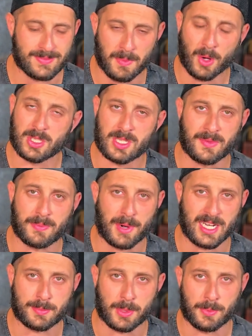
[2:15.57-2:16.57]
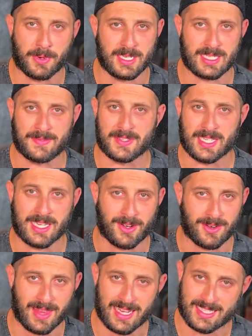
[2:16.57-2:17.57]
Most of the price per prints I've seen
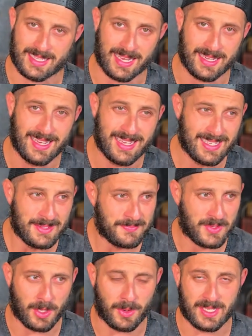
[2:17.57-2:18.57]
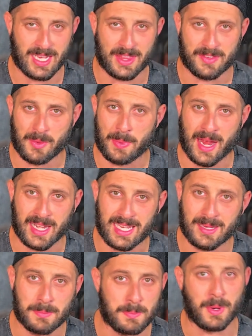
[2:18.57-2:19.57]
are less than, you know, a tenth of a
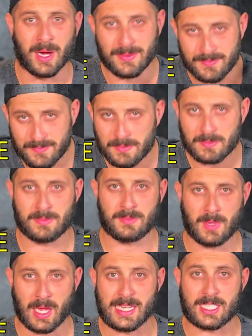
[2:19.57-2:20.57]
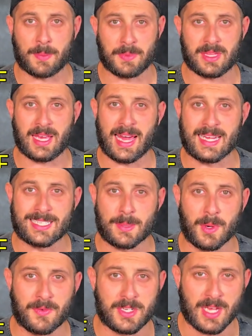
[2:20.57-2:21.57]
penny, but it's something that adds
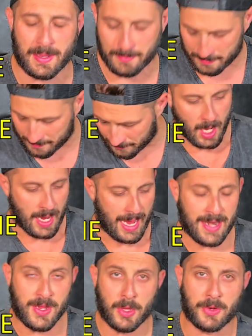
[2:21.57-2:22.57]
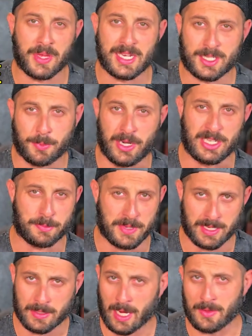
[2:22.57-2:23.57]
up over time. And the other thing is print speed.